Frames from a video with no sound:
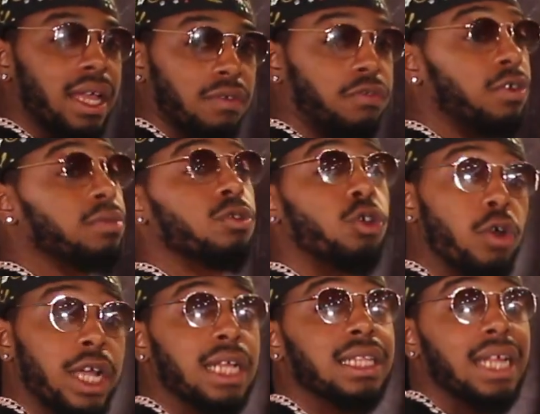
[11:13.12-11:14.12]
for some
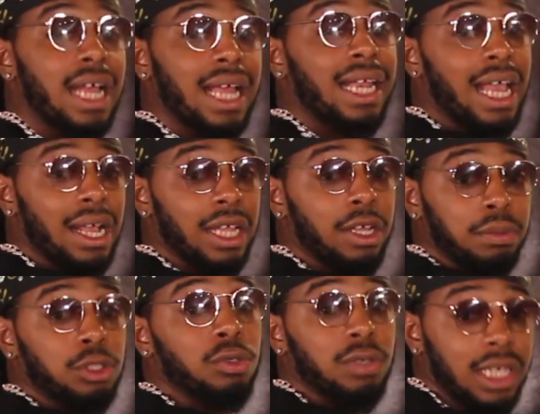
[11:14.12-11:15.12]
credit that I
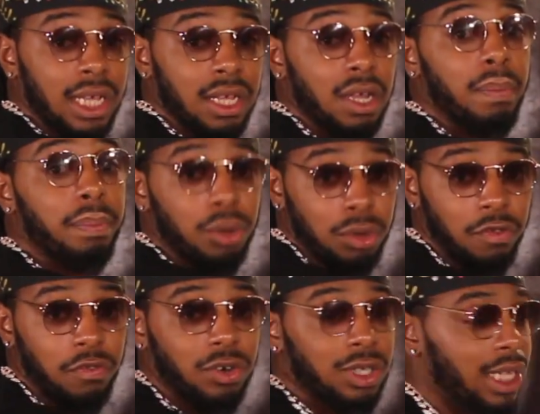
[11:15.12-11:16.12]
helped you get
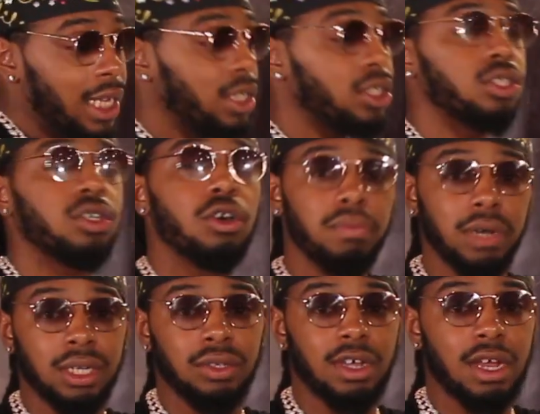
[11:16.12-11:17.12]
approved for. That is your
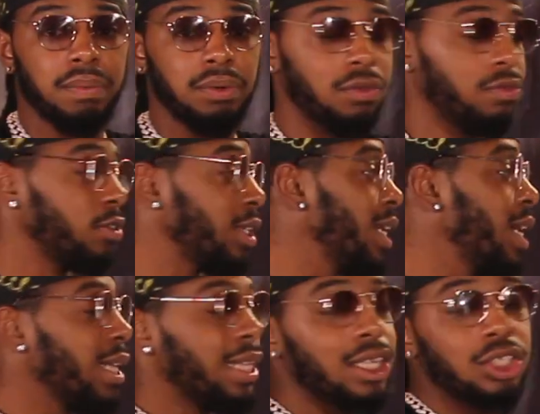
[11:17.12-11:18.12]
money you got approved for.
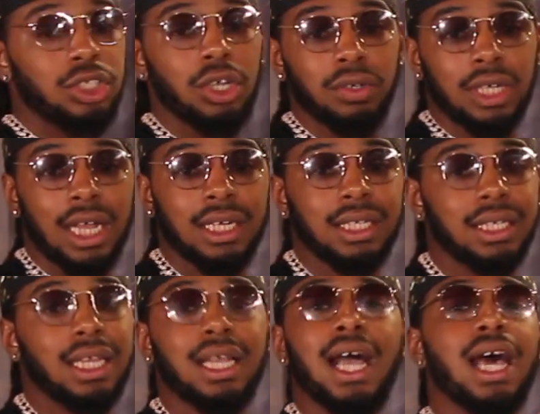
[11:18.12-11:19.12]
That's your
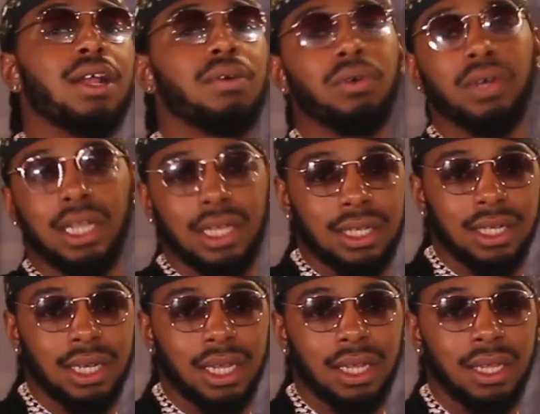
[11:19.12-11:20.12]
90K. I don't want any
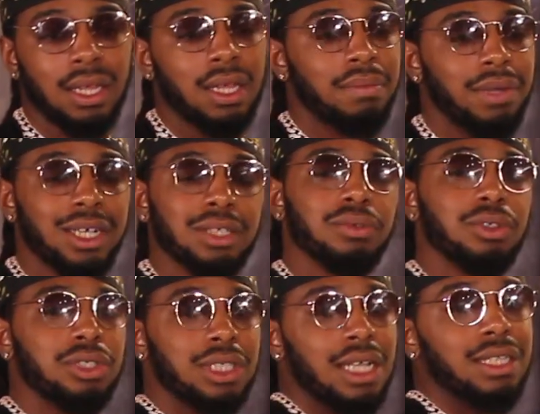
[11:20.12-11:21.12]
of that. Because when
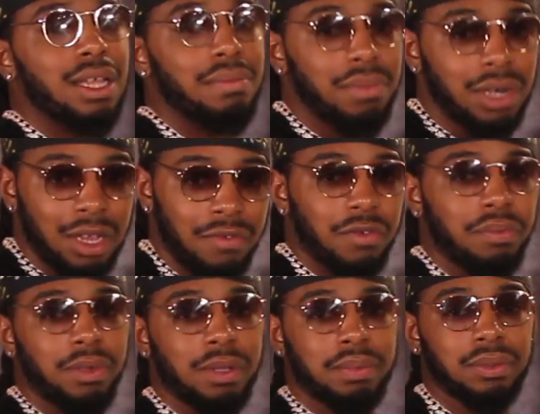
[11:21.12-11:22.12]
you take that money from
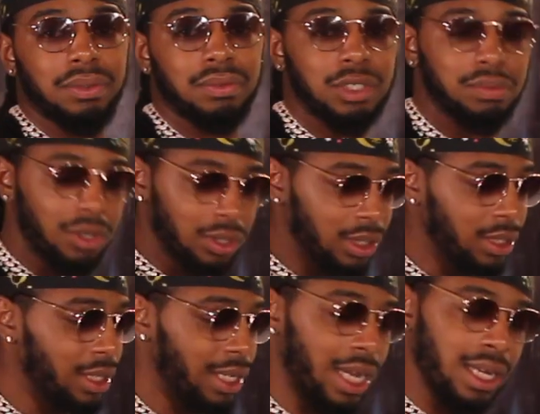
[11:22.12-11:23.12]
people, which most of these
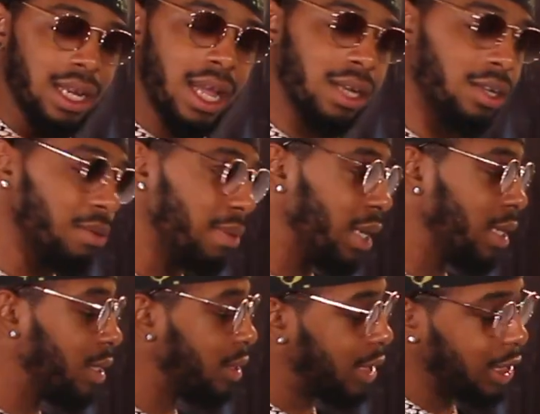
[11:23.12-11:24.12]
companies ain't knocking nobody
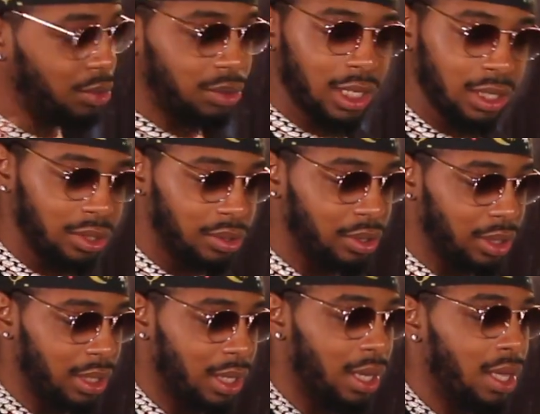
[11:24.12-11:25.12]
else, so that's what they doing.
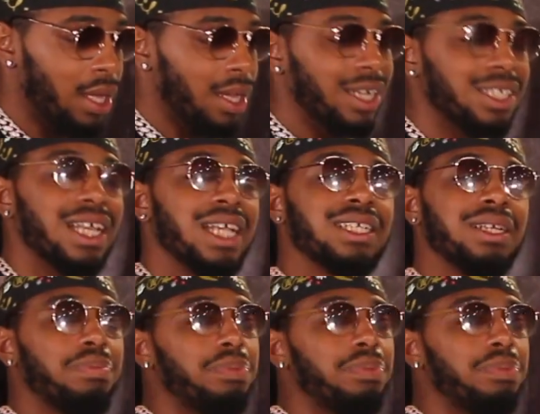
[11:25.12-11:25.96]
It's actually